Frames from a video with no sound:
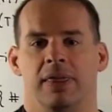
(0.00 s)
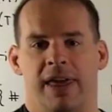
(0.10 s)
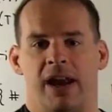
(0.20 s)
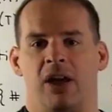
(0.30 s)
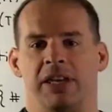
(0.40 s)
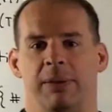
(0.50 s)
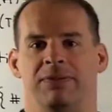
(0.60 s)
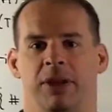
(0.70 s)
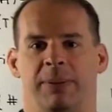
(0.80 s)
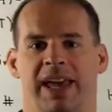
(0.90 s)
Then I'll
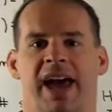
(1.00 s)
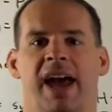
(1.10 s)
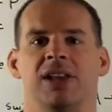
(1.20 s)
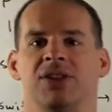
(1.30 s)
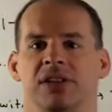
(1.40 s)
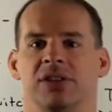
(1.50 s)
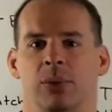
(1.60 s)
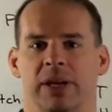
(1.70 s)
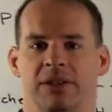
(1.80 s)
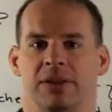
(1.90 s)
keep flipping heads
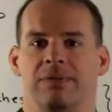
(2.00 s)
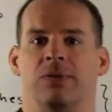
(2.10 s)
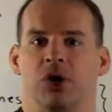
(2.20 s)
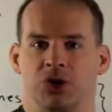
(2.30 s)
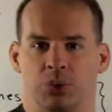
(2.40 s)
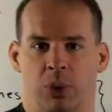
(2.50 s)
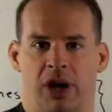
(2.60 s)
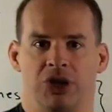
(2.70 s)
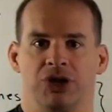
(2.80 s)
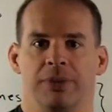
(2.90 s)
until we get to the first
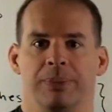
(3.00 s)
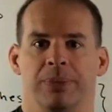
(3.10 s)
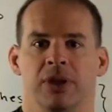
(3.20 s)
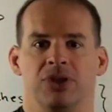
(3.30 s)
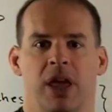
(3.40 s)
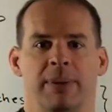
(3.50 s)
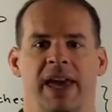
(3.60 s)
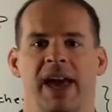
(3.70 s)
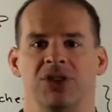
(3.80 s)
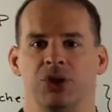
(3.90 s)
switch. So that'll be
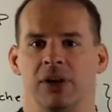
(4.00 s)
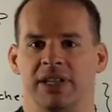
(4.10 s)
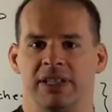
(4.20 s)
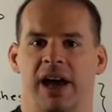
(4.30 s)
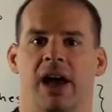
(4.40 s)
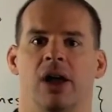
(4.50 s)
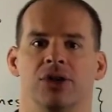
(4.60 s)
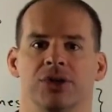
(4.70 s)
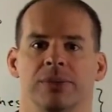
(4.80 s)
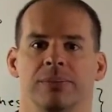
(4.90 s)
heads going to
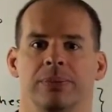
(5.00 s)
tails.